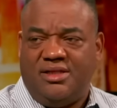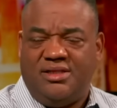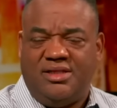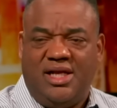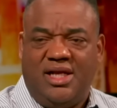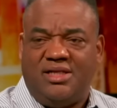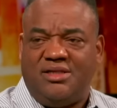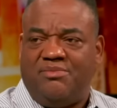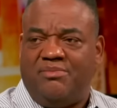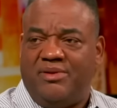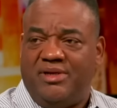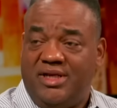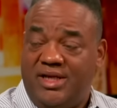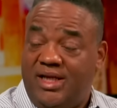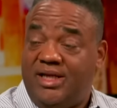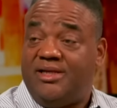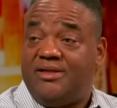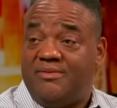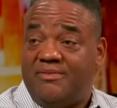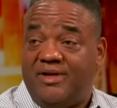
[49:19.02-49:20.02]
That's
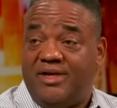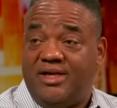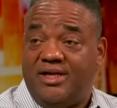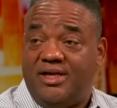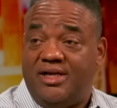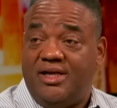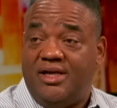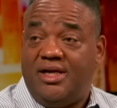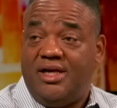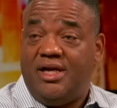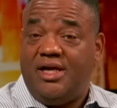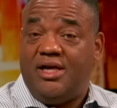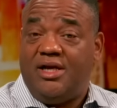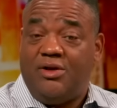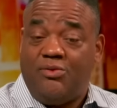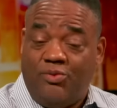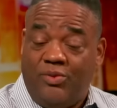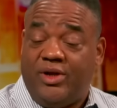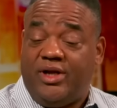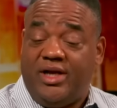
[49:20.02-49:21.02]
beneath me.
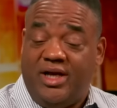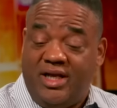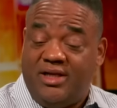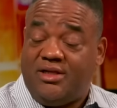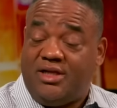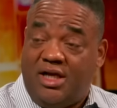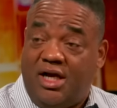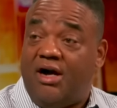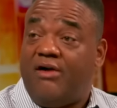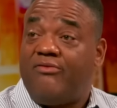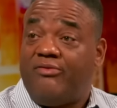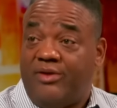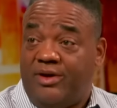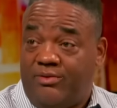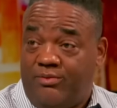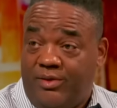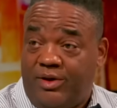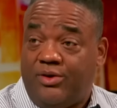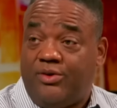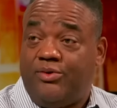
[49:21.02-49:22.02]
And
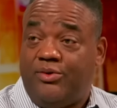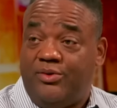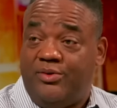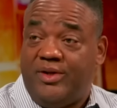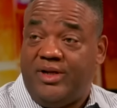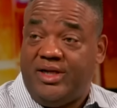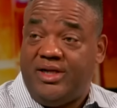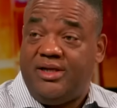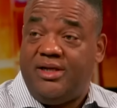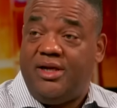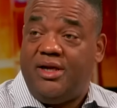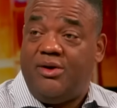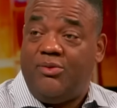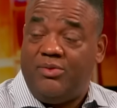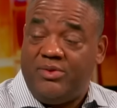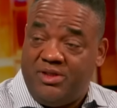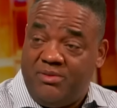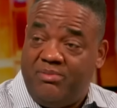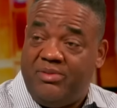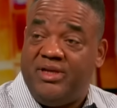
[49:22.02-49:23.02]
covering recruiting
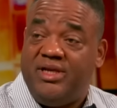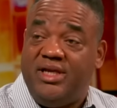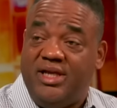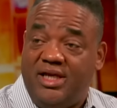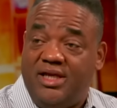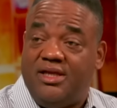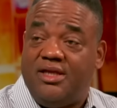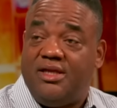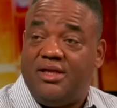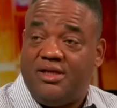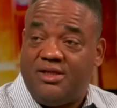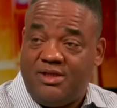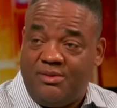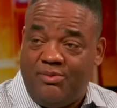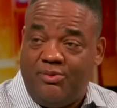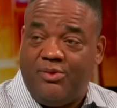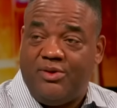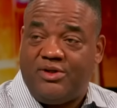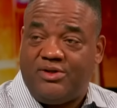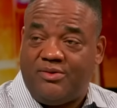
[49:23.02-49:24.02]
was beneath
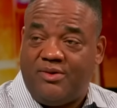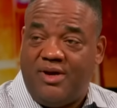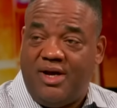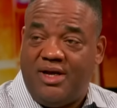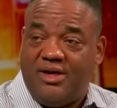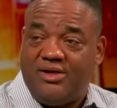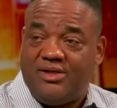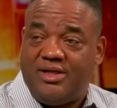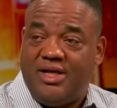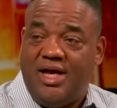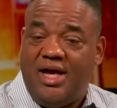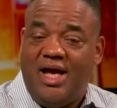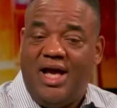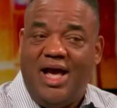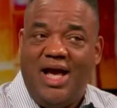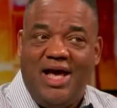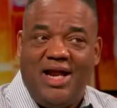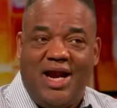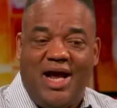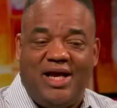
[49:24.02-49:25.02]
sports writers.
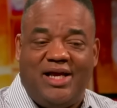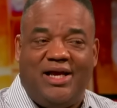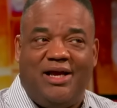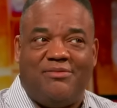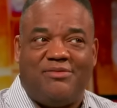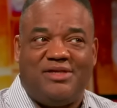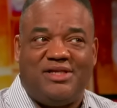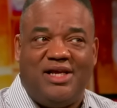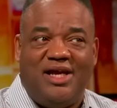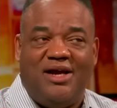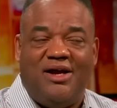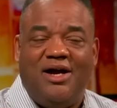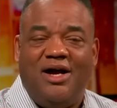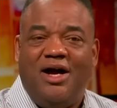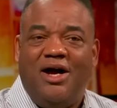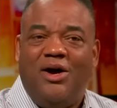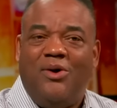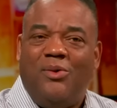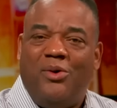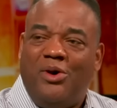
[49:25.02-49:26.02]
And I kept saying,
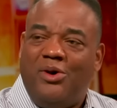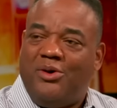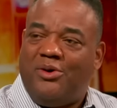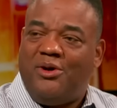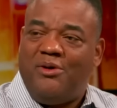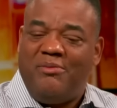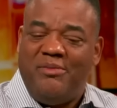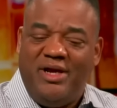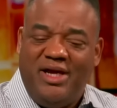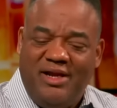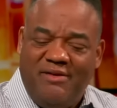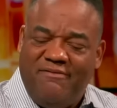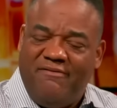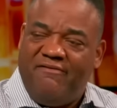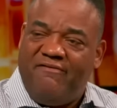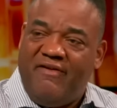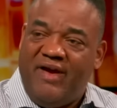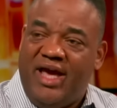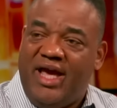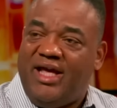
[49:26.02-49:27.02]
well, hold on, man, if
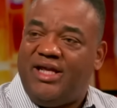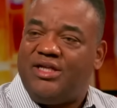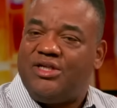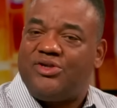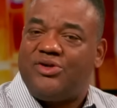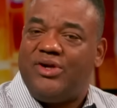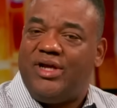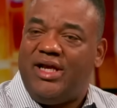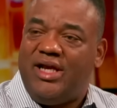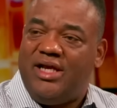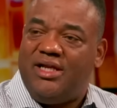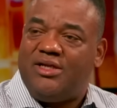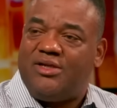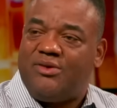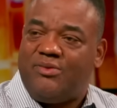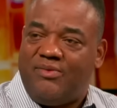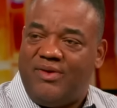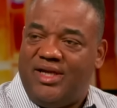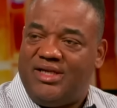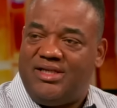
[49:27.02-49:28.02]
fans are
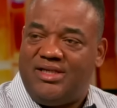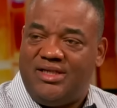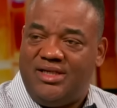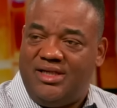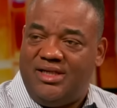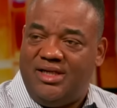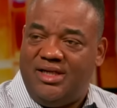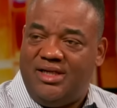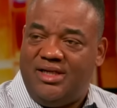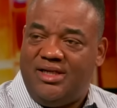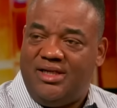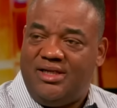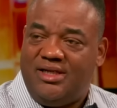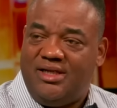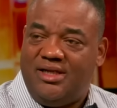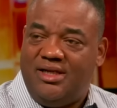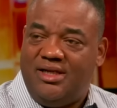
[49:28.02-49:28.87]
interested in it,